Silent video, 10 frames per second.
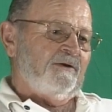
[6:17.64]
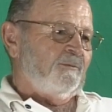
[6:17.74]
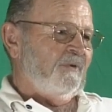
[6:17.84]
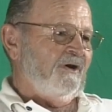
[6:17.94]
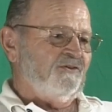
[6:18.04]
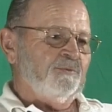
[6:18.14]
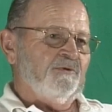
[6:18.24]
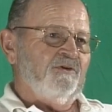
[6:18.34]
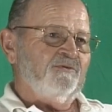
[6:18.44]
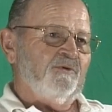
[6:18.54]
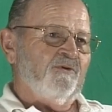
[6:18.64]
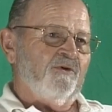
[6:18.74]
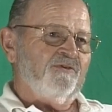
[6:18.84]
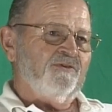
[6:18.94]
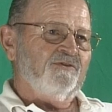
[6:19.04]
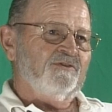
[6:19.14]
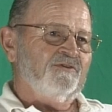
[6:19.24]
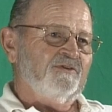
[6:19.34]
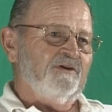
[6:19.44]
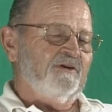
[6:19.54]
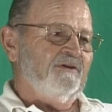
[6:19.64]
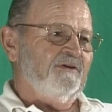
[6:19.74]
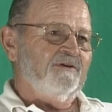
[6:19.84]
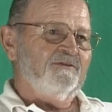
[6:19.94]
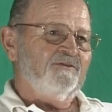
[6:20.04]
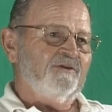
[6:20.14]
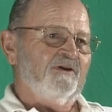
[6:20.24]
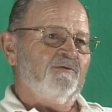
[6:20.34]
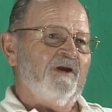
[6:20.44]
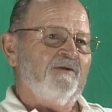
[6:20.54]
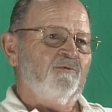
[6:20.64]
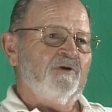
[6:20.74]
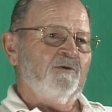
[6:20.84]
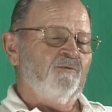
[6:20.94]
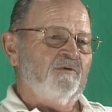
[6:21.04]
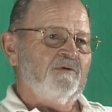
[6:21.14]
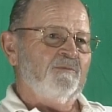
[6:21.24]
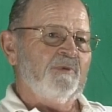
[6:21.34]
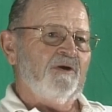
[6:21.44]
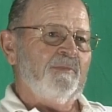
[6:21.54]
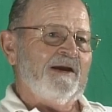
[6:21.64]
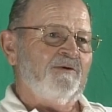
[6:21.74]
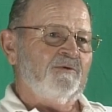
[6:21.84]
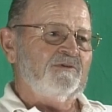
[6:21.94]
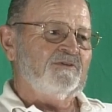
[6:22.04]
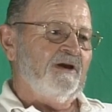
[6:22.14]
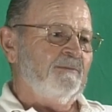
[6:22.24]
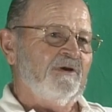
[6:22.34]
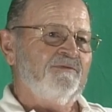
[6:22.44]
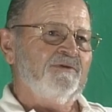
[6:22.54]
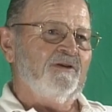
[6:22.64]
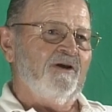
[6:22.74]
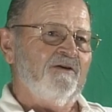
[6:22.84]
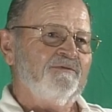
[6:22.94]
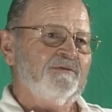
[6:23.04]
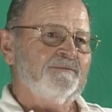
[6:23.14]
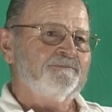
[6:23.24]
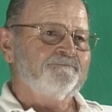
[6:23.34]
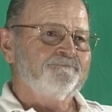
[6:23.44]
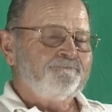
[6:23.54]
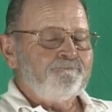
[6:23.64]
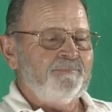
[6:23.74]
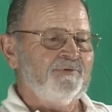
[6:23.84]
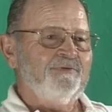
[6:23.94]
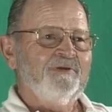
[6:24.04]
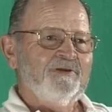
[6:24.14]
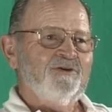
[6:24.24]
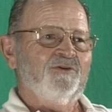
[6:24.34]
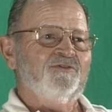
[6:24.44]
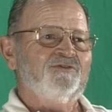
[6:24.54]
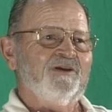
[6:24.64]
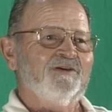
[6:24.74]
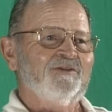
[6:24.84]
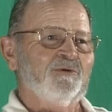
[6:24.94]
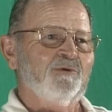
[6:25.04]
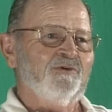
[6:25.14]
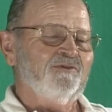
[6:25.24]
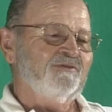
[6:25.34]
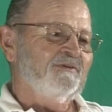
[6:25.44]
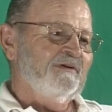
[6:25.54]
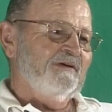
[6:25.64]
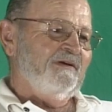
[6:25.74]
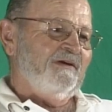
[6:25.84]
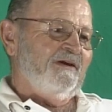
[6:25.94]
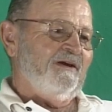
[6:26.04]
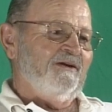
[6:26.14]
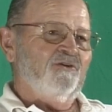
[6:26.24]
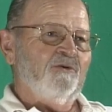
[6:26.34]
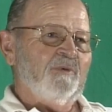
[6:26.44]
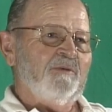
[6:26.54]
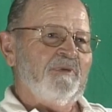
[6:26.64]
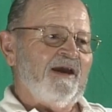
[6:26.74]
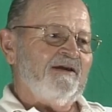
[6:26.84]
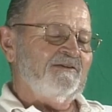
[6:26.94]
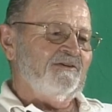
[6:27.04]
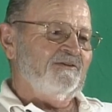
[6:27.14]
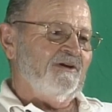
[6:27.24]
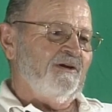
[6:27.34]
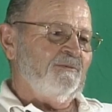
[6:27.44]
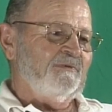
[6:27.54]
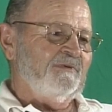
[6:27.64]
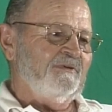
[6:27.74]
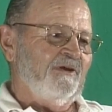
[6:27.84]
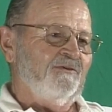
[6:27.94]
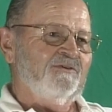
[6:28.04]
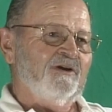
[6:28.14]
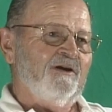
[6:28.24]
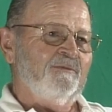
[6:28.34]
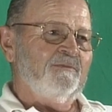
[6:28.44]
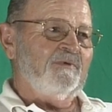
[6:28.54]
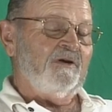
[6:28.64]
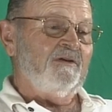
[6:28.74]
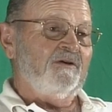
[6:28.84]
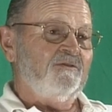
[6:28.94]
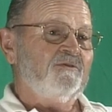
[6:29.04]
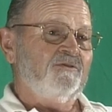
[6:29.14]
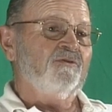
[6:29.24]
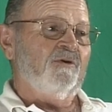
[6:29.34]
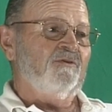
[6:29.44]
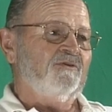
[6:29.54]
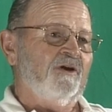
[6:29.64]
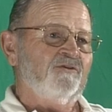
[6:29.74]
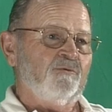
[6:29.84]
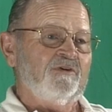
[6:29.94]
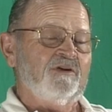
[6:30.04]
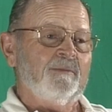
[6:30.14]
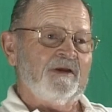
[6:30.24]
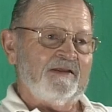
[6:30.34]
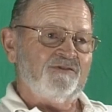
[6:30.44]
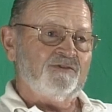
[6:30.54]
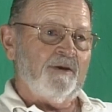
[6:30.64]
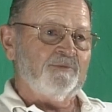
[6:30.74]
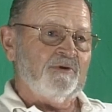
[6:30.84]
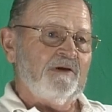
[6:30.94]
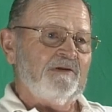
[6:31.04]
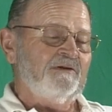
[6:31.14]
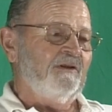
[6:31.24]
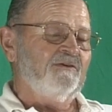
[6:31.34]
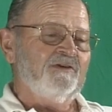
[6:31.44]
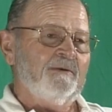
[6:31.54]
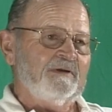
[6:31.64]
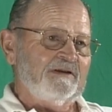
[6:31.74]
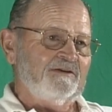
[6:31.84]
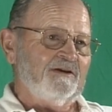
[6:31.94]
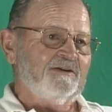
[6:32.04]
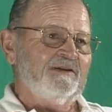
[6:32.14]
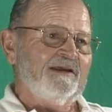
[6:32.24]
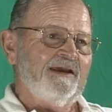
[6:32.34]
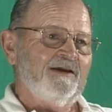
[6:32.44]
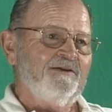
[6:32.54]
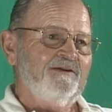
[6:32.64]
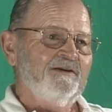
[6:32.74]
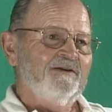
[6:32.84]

my experience with horses is uh, trying to ride one on one bareback. One time, I fell off and pff, couldn't stay on the horse and hurt my back at the time. Another time, uh, uh, two other times. One time I got stepped on. Another time I got kicked in the head